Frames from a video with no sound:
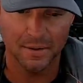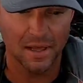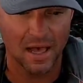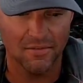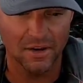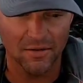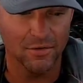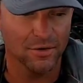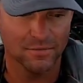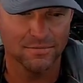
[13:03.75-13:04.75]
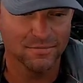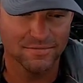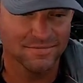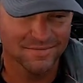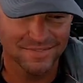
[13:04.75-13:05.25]
I've never,
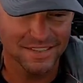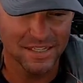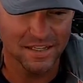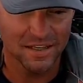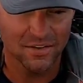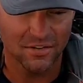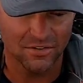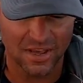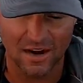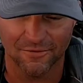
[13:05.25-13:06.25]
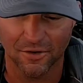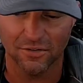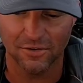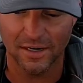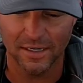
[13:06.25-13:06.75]
it's, it's kind of
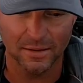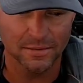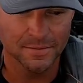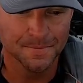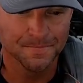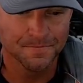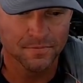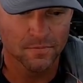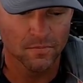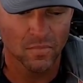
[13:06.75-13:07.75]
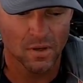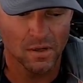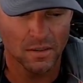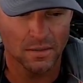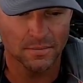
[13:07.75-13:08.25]
frustrating.
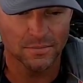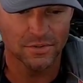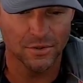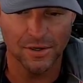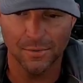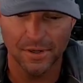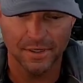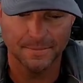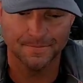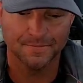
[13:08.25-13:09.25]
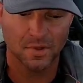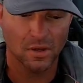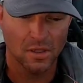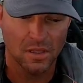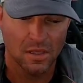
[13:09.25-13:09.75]
Um, so anyway,
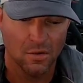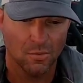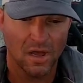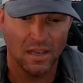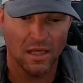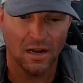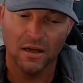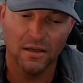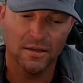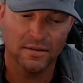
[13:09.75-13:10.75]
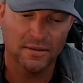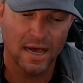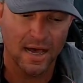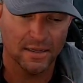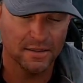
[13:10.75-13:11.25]
got a lot of
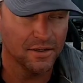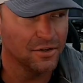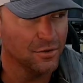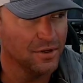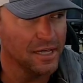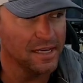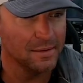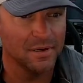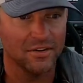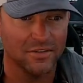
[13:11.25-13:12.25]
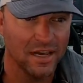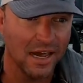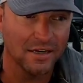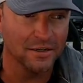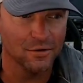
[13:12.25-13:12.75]
idling to do today. I'm actually
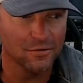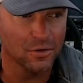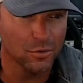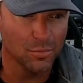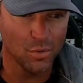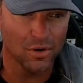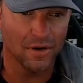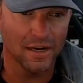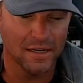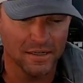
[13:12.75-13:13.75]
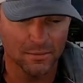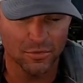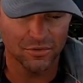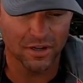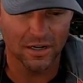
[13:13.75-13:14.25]
idling over a little point right now. I'm gonna
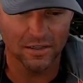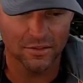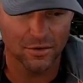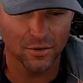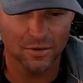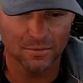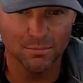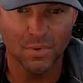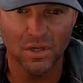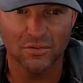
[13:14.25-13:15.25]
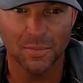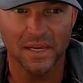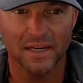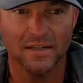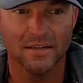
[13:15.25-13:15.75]
try to throw a buzz bait
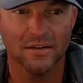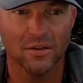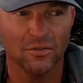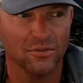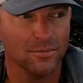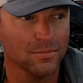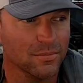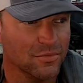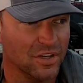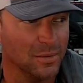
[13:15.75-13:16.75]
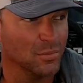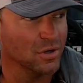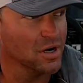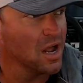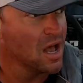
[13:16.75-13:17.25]
on some timber.
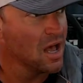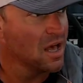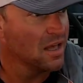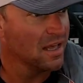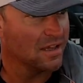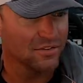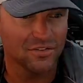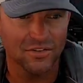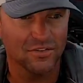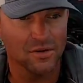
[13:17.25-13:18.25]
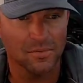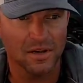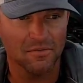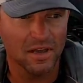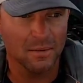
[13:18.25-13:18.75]
That's just something I've
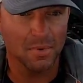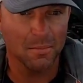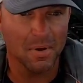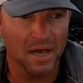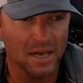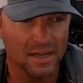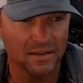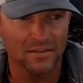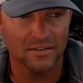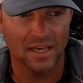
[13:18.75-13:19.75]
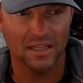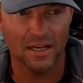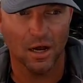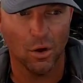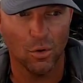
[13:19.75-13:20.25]
had in my mind. It's kind of like
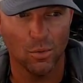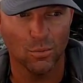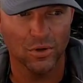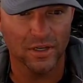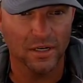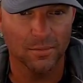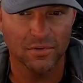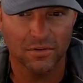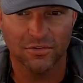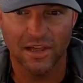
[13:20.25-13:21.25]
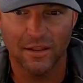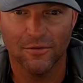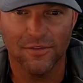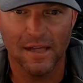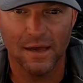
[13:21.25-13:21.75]
home where you get up in the shallow
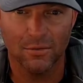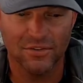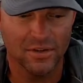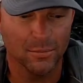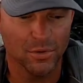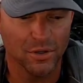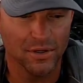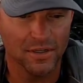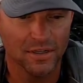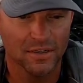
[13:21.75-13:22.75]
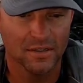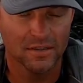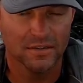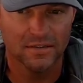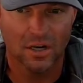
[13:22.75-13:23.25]
flat with timber
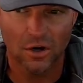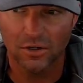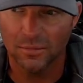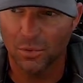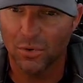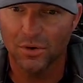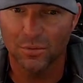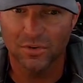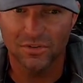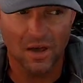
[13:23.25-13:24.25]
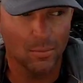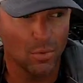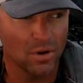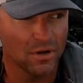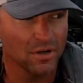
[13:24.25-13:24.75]
and early morning with the top
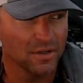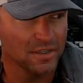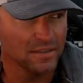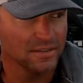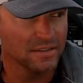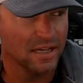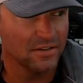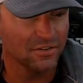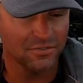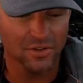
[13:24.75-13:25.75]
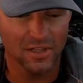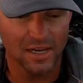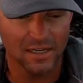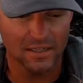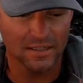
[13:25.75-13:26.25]
water. And I just feel like
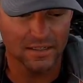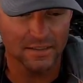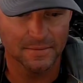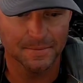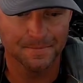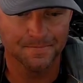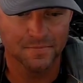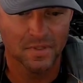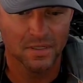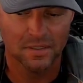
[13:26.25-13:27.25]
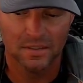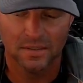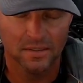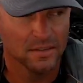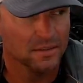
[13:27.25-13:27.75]
uh,
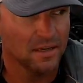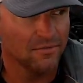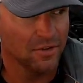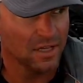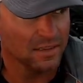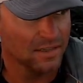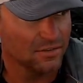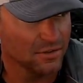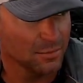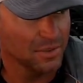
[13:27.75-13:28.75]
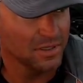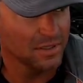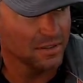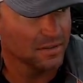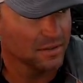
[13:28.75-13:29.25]
I feel like that's gonna be
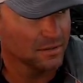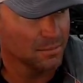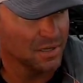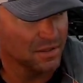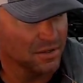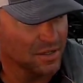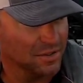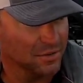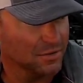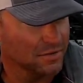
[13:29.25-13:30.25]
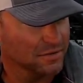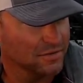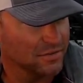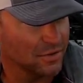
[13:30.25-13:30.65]
be the deal. So,